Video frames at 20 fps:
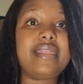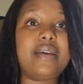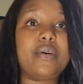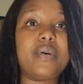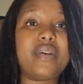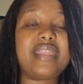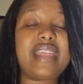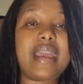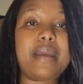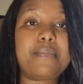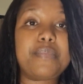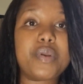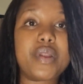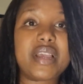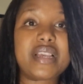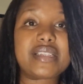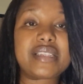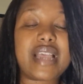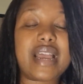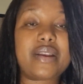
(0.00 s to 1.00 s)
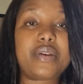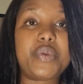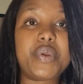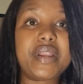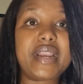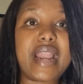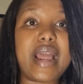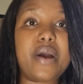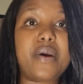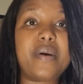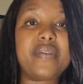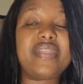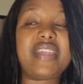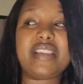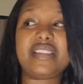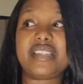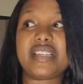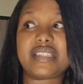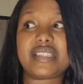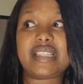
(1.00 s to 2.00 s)
what the employers are doing now,
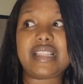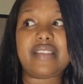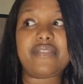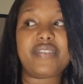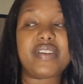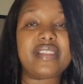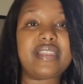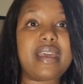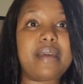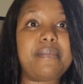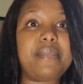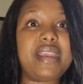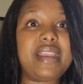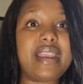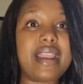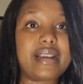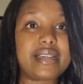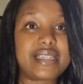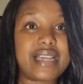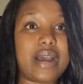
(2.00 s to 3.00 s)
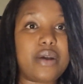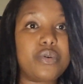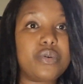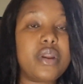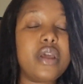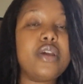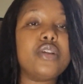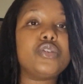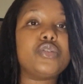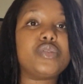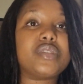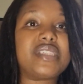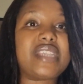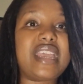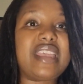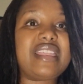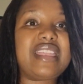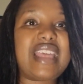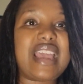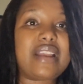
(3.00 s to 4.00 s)
they're just leaving them in a town to
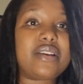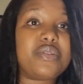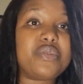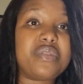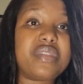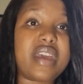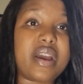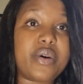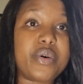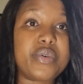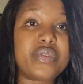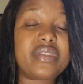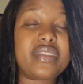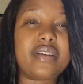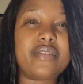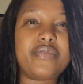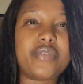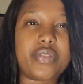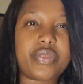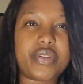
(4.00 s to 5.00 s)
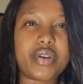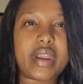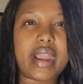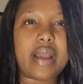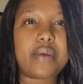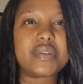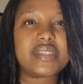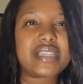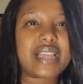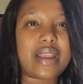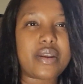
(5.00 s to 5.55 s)
stay there, do their own thing for 3 hours.